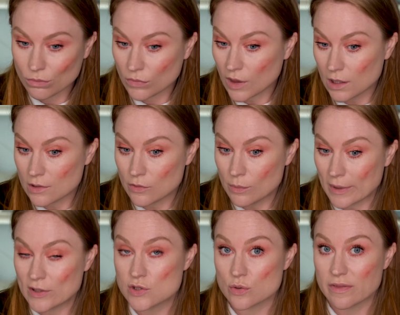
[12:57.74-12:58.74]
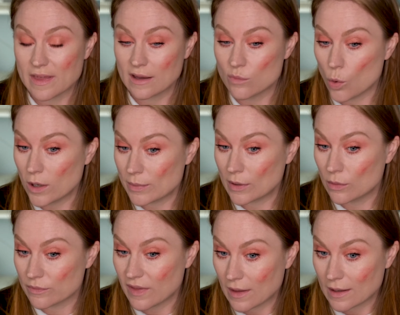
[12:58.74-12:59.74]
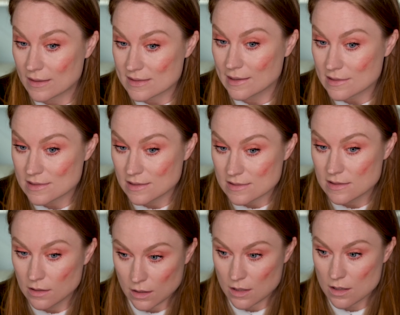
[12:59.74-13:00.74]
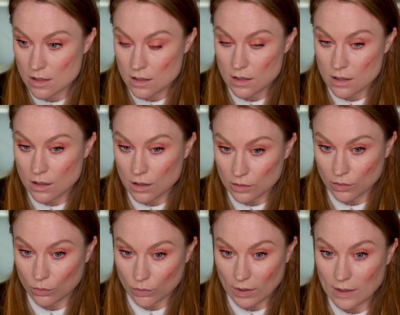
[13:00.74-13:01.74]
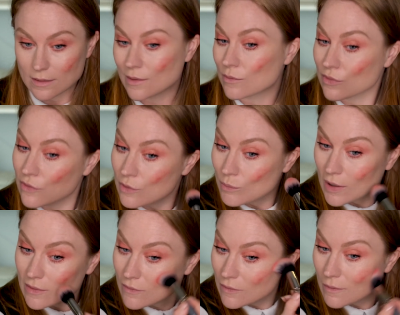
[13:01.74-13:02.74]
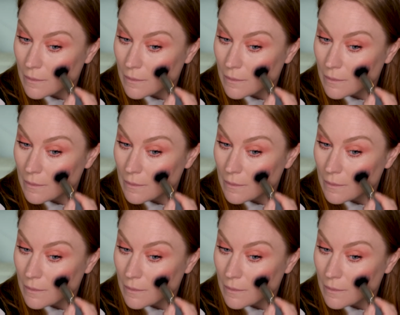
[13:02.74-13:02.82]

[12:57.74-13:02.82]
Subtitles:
I'm going to do my usual thing of wiping off that excess because I don't want to end up with too much.